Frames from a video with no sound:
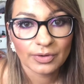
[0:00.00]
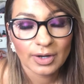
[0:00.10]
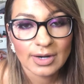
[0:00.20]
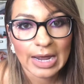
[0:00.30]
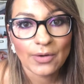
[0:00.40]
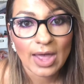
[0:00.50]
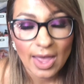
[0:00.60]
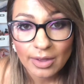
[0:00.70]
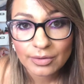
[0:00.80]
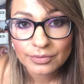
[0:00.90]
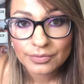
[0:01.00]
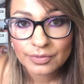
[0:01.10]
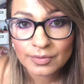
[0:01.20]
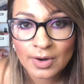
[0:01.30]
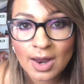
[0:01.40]
Now, e.l.f.,
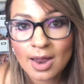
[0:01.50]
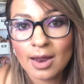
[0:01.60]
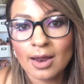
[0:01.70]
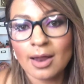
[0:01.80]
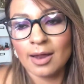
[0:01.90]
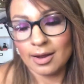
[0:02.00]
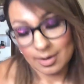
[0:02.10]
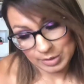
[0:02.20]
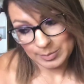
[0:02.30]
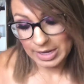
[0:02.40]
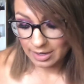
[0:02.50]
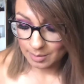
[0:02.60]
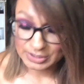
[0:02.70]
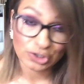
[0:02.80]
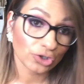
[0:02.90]
I'm about
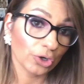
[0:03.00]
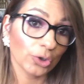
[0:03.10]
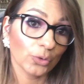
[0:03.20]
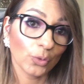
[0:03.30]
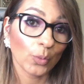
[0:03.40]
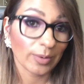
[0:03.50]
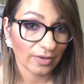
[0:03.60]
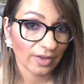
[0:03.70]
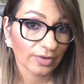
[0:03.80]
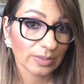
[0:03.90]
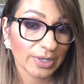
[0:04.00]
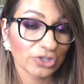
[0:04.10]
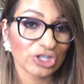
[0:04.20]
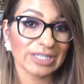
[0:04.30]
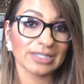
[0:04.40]
to show you one of my favorite
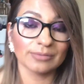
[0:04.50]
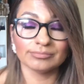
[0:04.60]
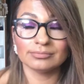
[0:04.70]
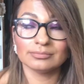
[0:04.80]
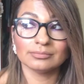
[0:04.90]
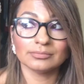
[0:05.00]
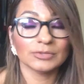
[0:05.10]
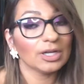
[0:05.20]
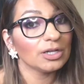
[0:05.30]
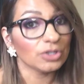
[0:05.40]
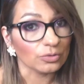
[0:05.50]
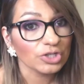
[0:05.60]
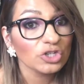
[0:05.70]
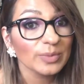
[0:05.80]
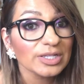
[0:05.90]
sponges. Don't
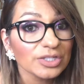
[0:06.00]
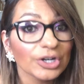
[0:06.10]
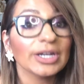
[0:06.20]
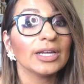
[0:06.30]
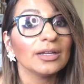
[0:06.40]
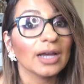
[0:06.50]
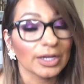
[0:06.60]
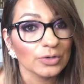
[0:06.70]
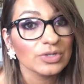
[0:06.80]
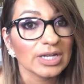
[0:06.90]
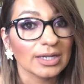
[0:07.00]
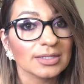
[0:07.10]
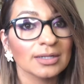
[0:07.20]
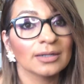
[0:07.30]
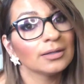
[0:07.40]
judge me, it's dirty. I used it
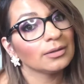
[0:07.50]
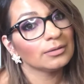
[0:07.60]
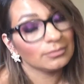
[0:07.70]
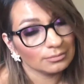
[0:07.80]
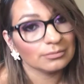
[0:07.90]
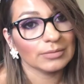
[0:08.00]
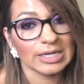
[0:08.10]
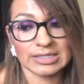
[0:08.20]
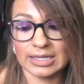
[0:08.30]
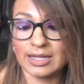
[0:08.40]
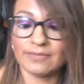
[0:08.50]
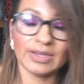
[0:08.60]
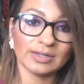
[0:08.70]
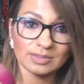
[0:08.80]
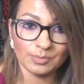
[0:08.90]
because I love
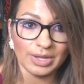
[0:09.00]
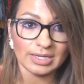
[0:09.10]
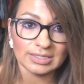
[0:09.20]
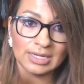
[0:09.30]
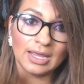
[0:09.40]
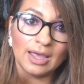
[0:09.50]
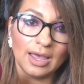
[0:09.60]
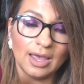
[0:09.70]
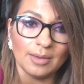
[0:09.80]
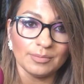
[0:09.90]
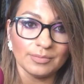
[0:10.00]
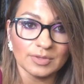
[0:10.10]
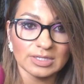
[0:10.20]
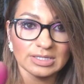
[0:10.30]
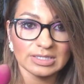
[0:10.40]
it, but
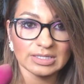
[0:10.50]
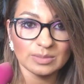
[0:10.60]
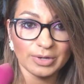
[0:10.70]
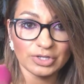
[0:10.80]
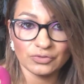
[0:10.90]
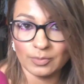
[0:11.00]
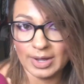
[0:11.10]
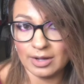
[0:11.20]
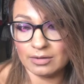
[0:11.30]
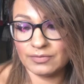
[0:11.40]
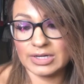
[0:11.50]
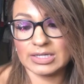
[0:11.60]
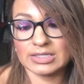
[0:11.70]
this is a sponge from e.l.f. It is